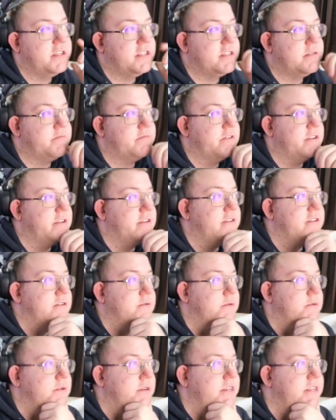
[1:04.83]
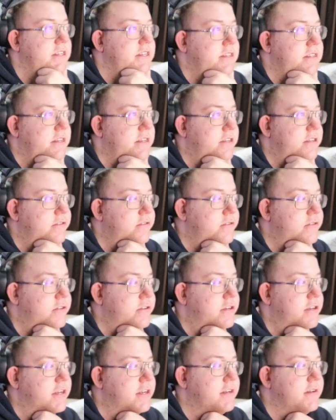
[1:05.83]
Is pretty good as well,
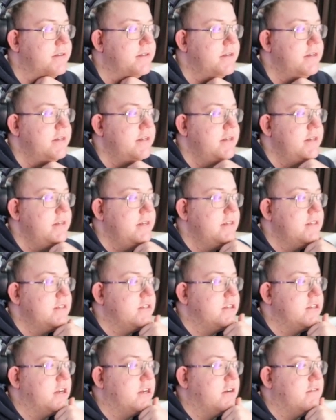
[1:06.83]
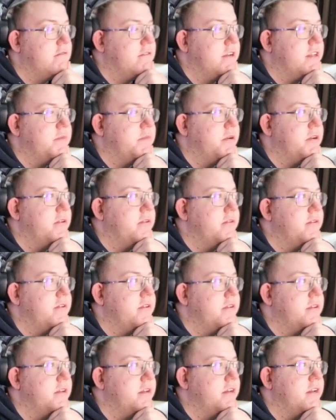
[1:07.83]
18,200 yen, so you can't really moan
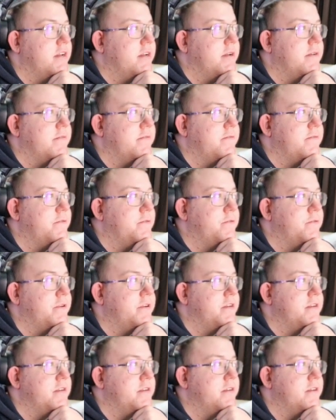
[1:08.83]
for it.